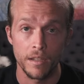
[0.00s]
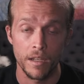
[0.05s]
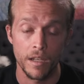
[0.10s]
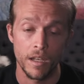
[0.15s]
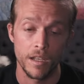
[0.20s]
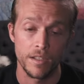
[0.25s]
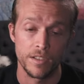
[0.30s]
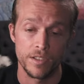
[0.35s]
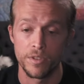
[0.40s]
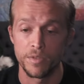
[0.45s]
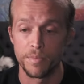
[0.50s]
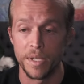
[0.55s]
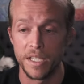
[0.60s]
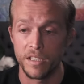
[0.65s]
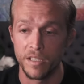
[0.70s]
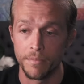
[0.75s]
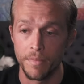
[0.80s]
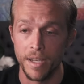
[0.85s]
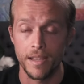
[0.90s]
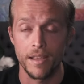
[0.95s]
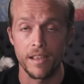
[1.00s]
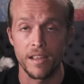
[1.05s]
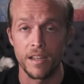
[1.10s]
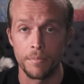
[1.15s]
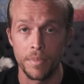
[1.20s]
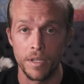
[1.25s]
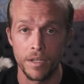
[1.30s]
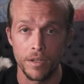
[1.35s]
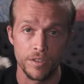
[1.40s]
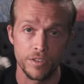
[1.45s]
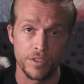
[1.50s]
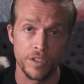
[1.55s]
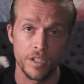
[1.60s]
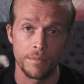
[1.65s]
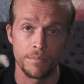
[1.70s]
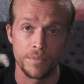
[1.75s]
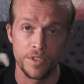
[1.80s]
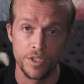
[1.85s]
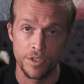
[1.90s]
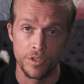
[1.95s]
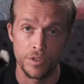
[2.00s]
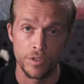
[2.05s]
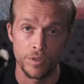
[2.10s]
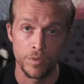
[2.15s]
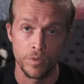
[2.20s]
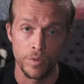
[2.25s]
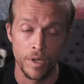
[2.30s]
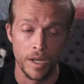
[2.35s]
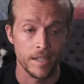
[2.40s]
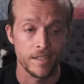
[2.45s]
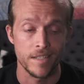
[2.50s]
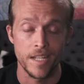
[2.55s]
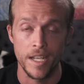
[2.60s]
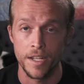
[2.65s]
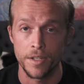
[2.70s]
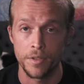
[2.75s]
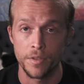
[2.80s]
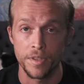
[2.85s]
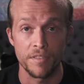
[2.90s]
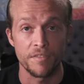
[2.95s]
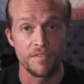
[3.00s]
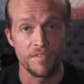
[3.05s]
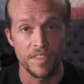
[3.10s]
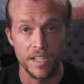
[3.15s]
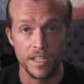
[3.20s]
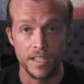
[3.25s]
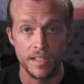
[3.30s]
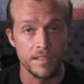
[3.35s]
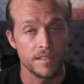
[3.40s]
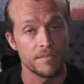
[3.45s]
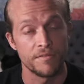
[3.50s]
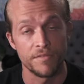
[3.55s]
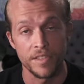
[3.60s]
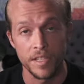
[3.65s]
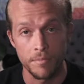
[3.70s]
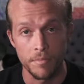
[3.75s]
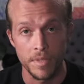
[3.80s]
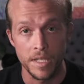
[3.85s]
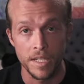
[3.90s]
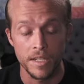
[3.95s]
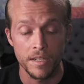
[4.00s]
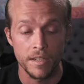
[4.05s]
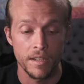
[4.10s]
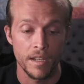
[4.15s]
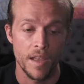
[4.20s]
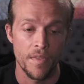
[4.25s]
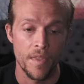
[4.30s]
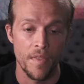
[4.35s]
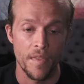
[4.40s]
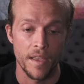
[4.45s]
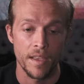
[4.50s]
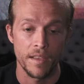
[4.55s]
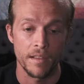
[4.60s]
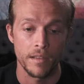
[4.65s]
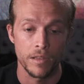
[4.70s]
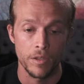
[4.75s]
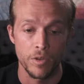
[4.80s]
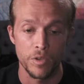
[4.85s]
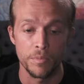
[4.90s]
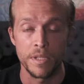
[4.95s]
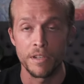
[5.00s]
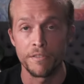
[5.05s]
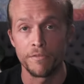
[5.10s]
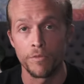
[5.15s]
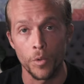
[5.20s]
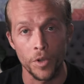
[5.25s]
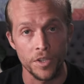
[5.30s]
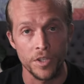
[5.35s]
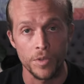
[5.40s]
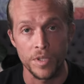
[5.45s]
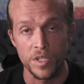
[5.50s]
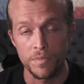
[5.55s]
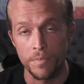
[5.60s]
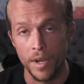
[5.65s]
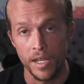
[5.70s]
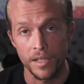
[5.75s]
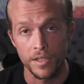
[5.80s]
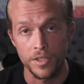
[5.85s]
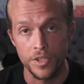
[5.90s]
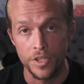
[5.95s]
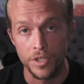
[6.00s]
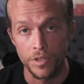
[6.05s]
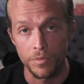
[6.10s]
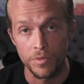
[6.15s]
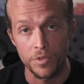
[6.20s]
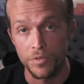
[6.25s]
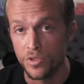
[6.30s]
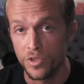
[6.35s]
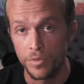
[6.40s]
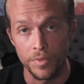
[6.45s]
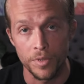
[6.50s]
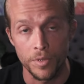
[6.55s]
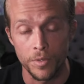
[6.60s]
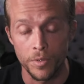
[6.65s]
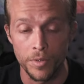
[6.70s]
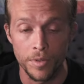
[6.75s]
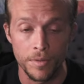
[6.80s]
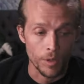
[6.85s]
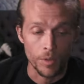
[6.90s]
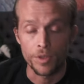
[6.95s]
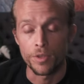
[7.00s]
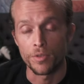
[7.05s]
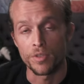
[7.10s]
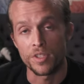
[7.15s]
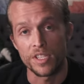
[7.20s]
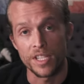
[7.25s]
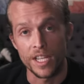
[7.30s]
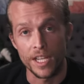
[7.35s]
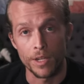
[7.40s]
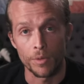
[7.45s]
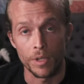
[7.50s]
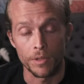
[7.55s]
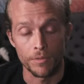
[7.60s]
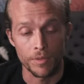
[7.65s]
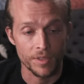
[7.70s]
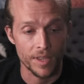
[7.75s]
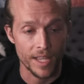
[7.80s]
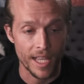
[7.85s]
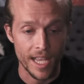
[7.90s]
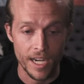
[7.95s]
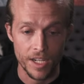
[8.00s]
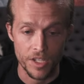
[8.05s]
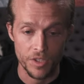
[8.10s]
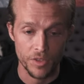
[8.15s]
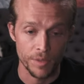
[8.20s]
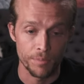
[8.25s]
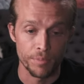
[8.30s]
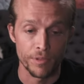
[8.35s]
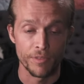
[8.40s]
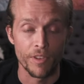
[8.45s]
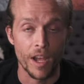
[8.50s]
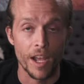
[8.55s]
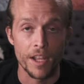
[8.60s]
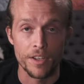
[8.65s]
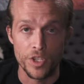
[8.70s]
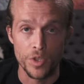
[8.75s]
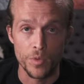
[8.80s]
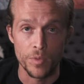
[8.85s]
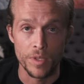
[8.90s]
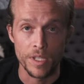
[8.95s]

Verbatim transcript: Uh, so it was basically my canopy hooked up to a container that fit it, fit me, and then they loaned me a 42 inch pilot chute, which was super cool. Going through Snake River, they actually provide you